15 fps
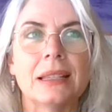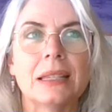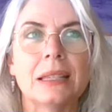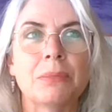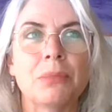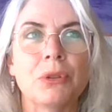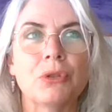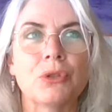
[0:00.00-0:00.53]

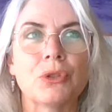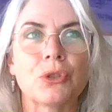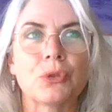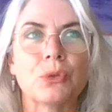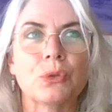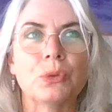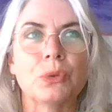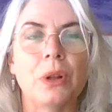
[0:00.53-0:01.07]

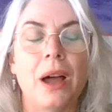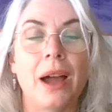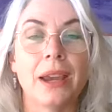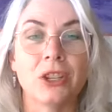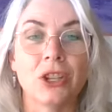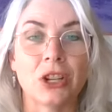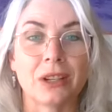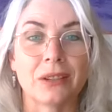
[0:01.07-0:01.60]
spiritual
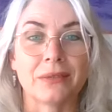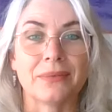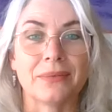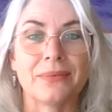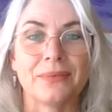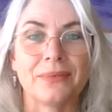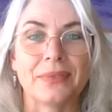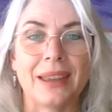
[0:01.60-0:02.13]
hygiene.
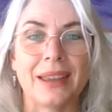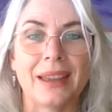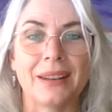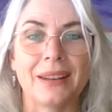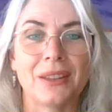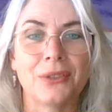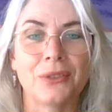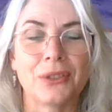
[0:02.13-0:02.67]

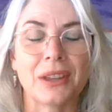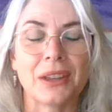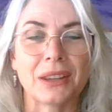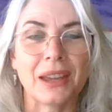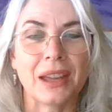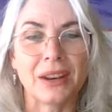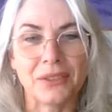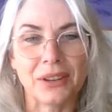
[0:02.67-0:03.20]
And I thought that
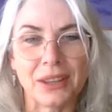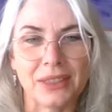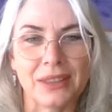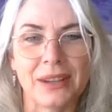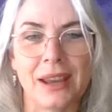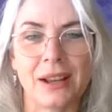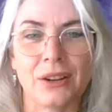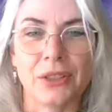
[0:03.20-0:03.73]
kind of hit
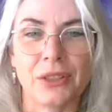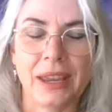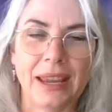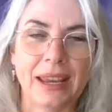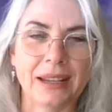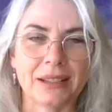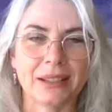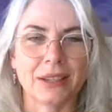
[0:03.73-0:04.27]
the nail on the
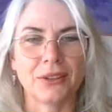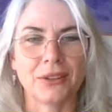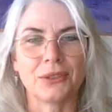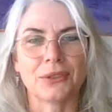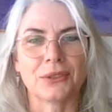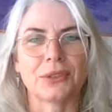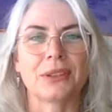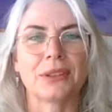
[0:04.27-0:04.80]
head. So I
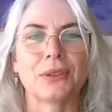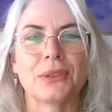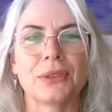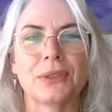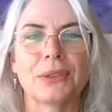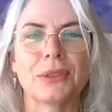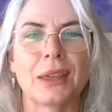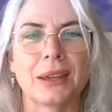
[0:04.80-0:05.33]
thought,
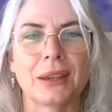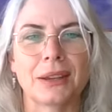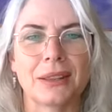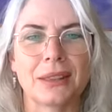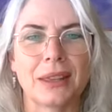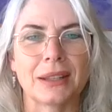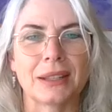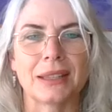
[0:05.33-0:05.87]

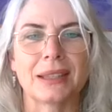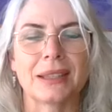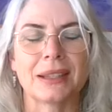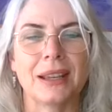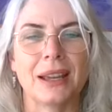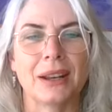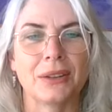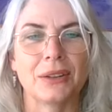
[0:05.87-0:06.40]
that's
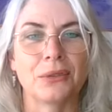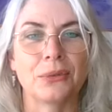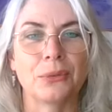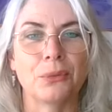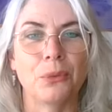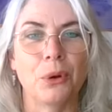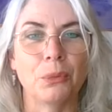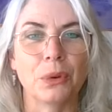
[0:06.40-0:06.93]
kind of
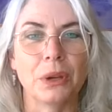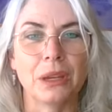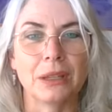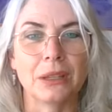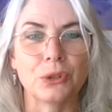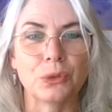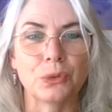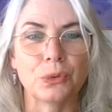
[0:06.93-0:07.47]
what we
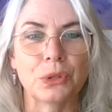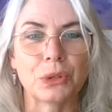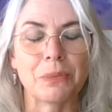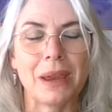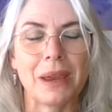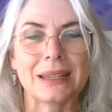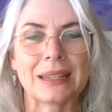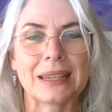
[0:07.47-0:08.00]
do to
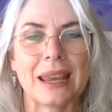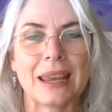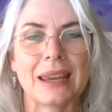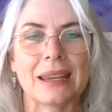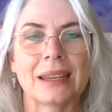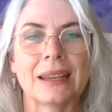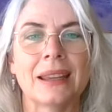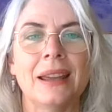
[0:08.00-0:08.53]

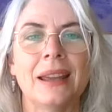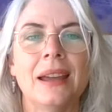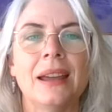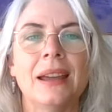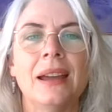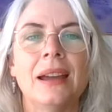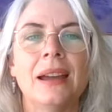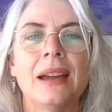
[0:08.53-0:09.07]
maintain
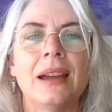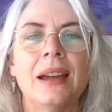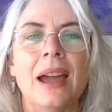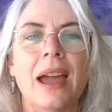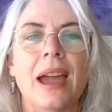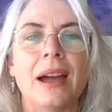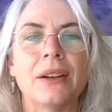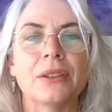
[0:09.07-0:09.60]

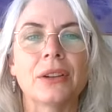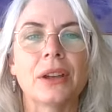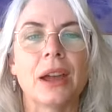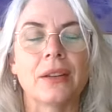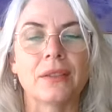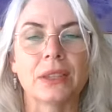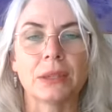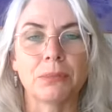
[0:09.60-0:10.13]
our
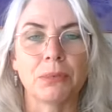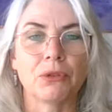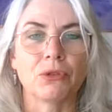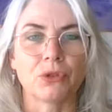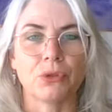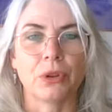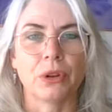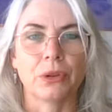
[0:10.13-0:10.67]
kind of
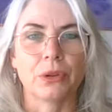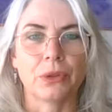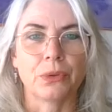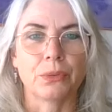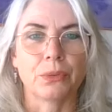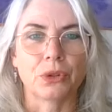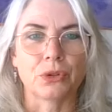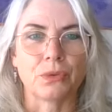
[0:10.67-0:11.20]
spiritual health,
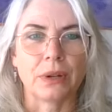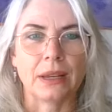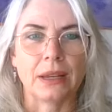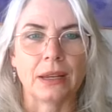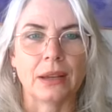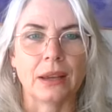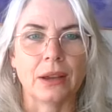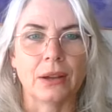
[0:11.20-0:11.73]
which
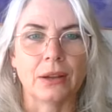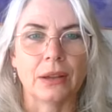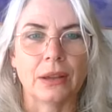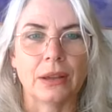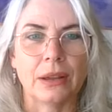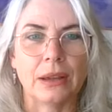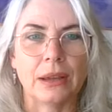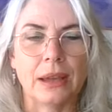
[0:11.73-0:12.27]
really
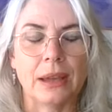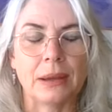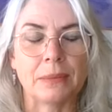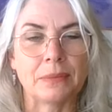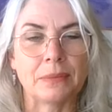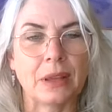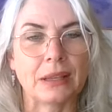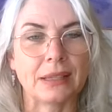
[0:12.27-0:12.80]

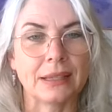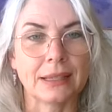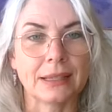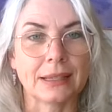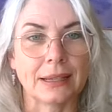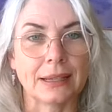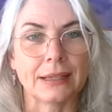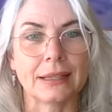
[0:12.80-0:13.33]

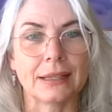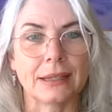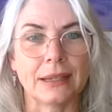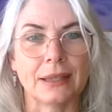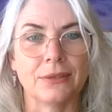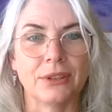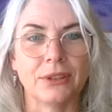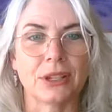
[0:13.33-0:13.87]
assists us
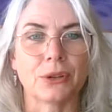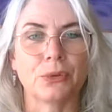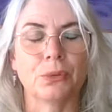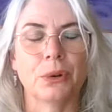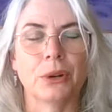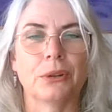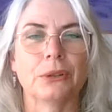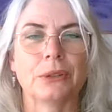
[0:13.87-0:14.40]
in the physical
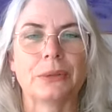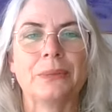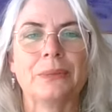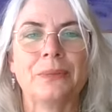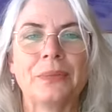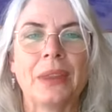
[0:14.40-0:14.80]
world.